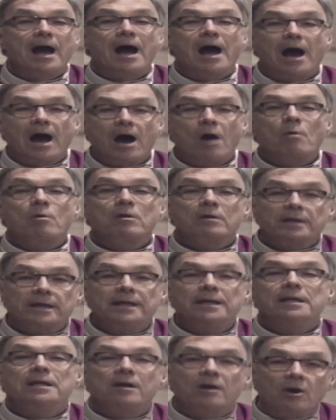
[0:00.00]
Our
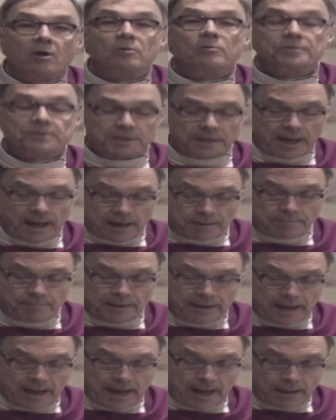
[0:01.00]
egos can
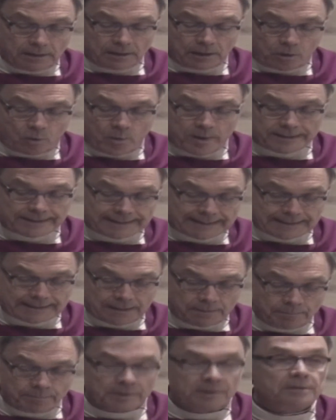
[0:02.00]
be eloquent
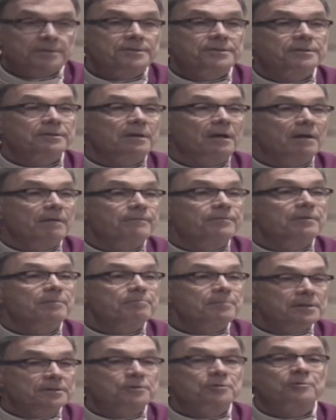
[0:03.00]
symbols of the
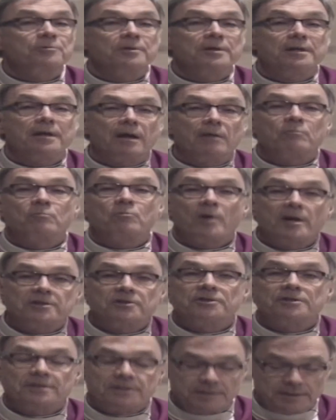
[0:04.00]
misery and
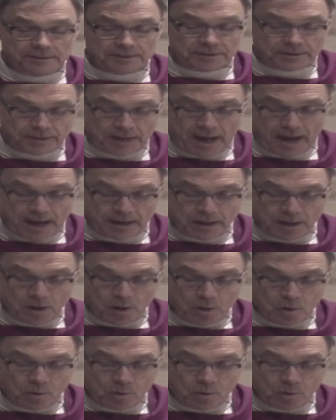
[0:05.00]
wretchedness that